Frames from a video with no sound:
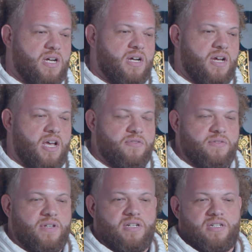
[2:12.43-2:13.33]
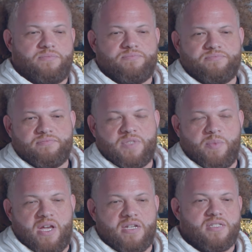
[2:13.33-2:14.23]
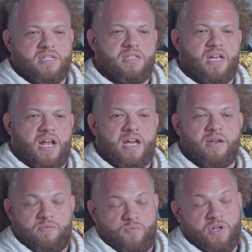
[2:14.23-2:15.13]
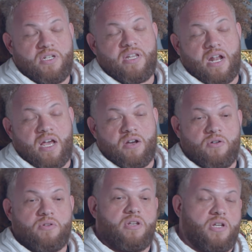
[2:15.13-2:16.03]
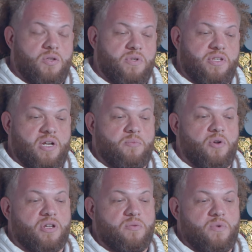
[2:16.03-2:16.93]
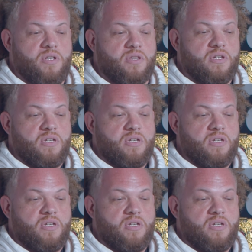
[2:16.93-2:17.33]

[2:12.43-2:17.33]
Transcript: I have a, a, magazine that I one that I own, and another one that I'm working with.